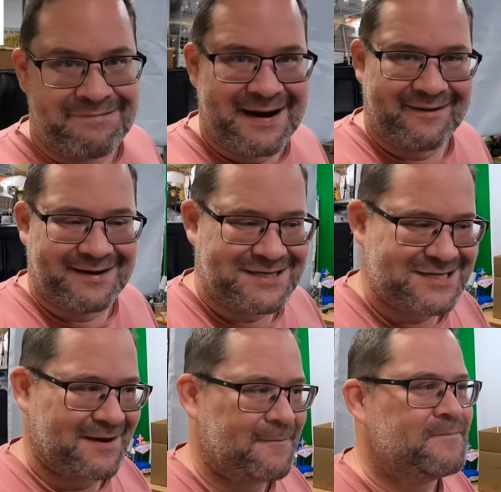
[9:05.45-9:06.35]

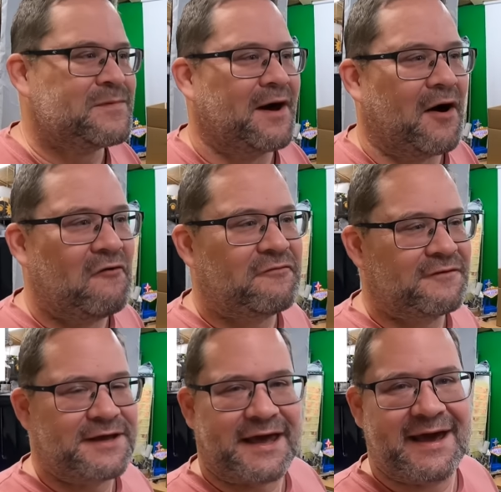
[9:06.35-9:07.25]
marriage
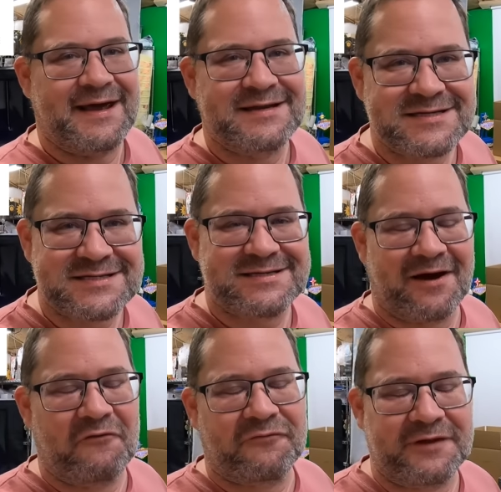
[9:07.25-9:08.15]
hopefully Candace,
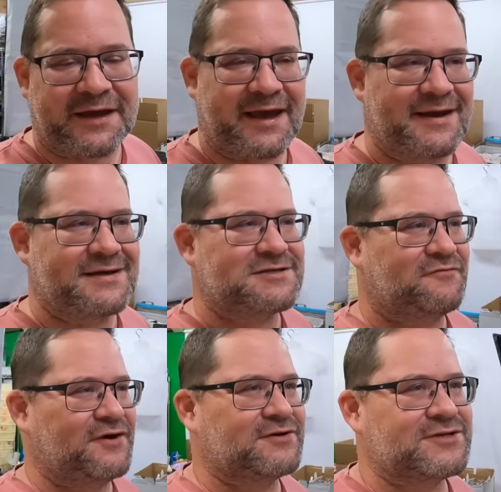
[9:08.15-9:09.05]
hopefully Candace
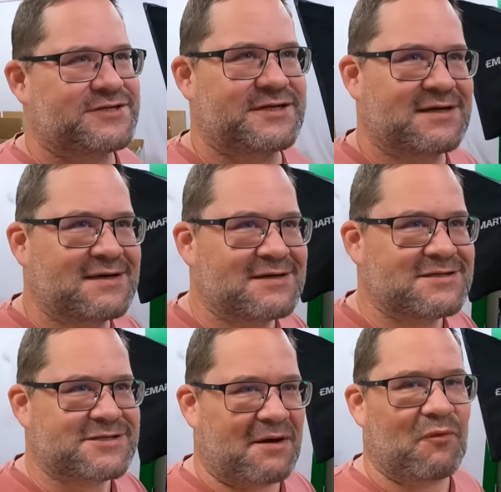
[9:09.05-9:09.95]
feels
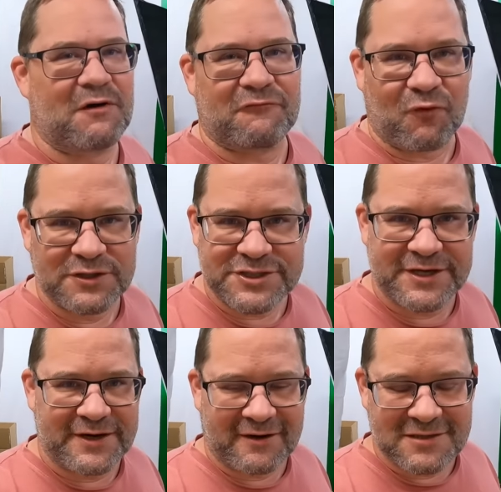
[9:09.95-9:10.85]
somewhat
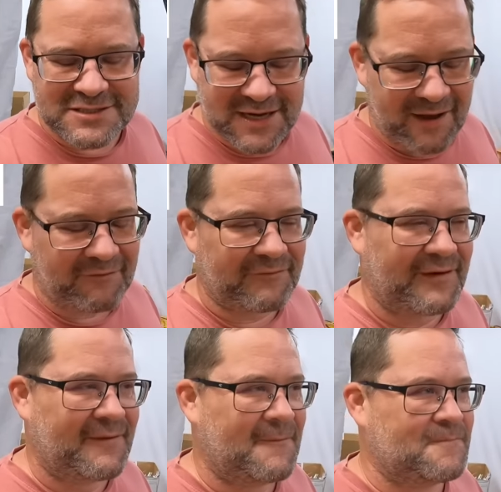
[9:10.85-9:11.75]
fortunate herself,
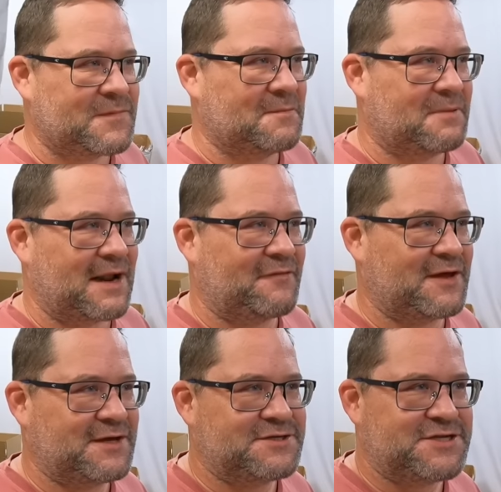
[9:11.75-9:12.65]
but I
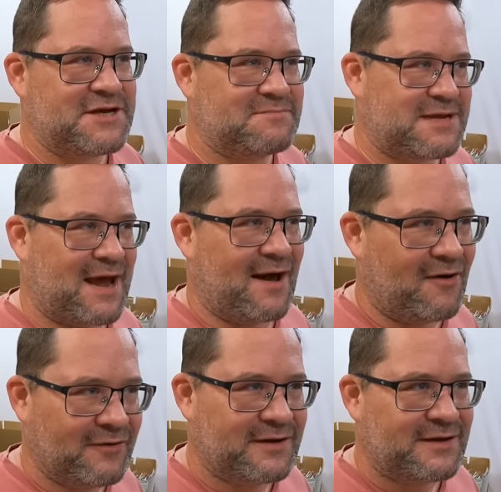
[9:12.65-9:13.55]
think deep
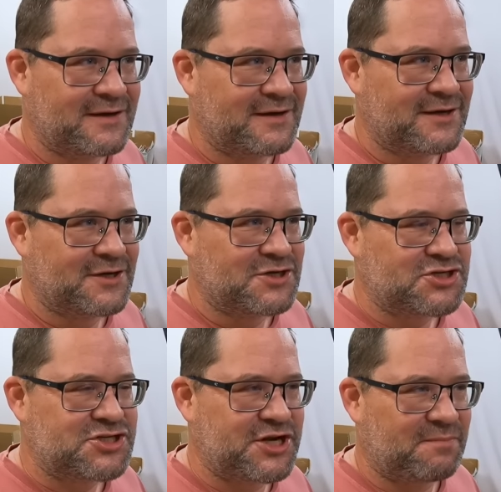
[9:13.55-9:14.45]
down
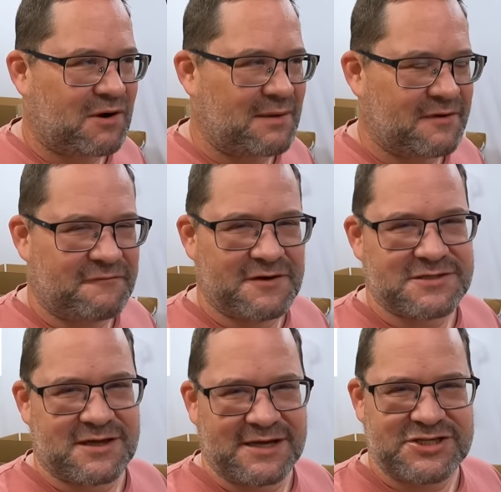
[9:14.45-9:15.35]
she probably
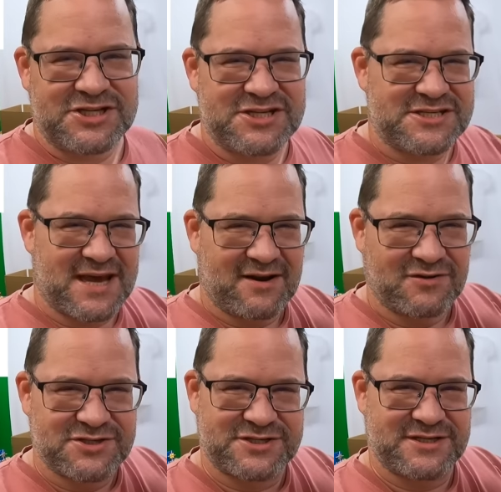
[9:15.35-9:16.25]
feels like she
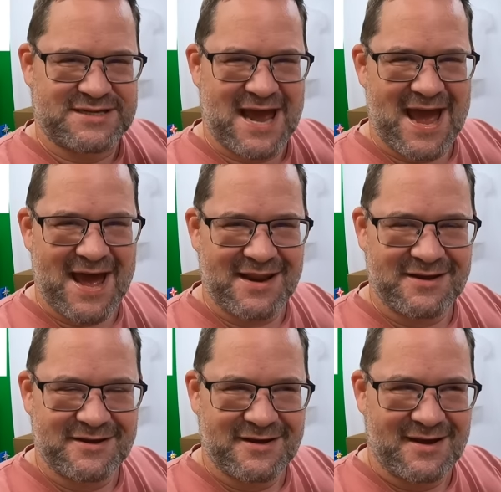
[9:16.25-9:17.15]
settled just a
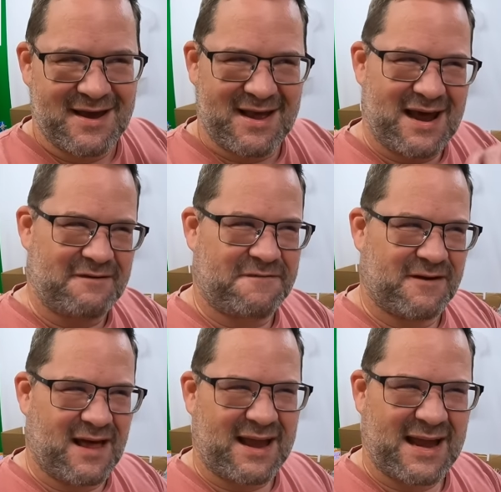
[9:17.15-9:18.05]
tad and I
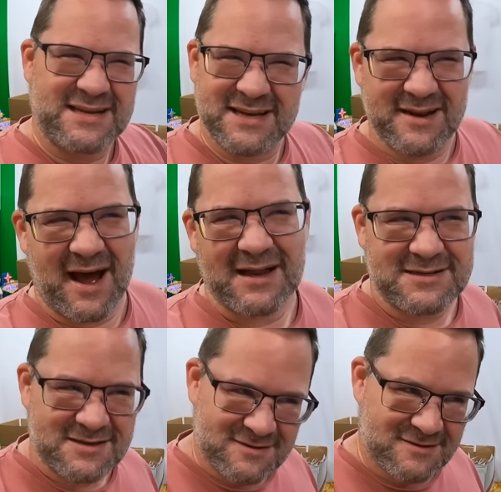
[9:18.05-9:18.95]
feel like I did
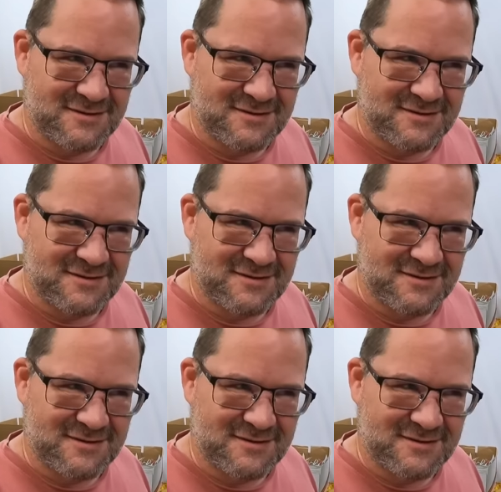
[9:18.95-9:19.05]
not,